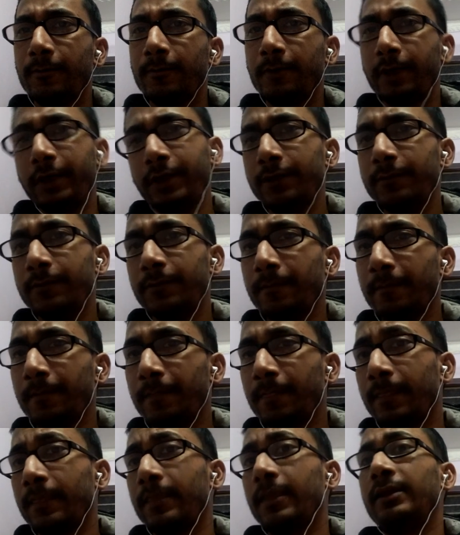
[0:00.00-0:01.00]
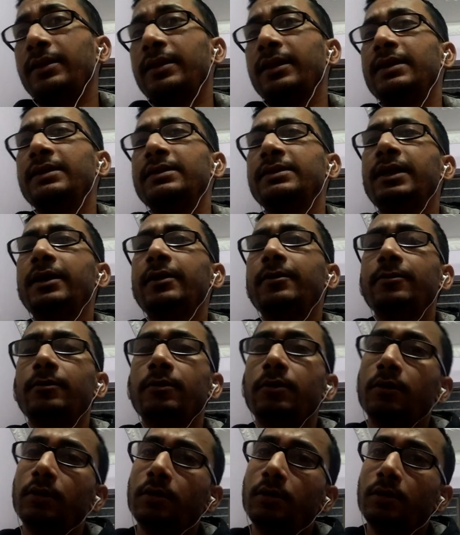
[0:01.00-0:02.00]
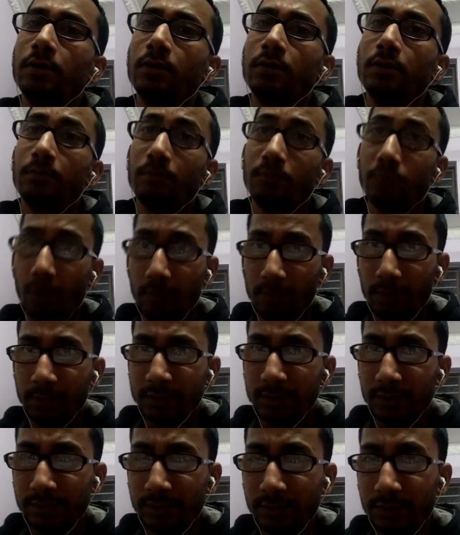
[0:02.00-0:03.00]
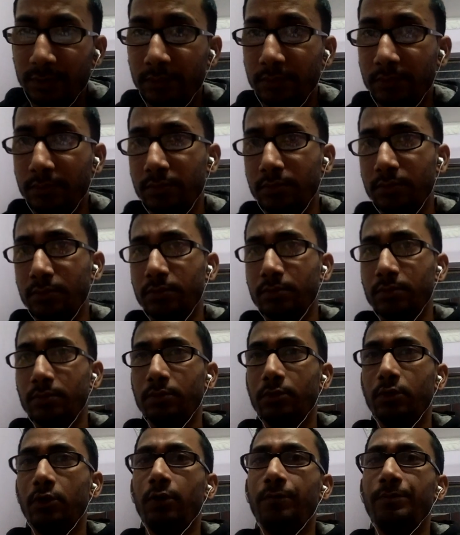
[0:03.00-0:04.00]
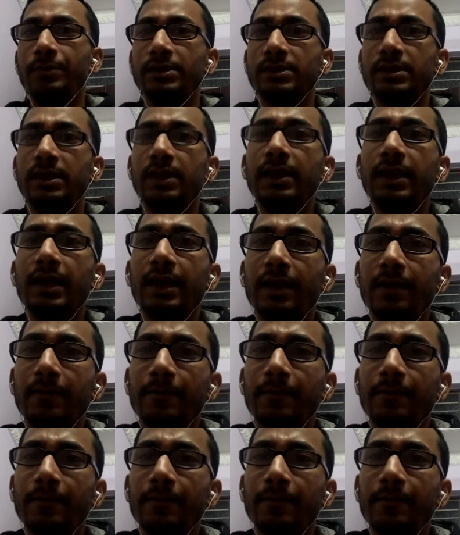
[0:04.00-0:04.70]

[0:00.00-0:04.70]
right? The thing is that problem comes, obviously,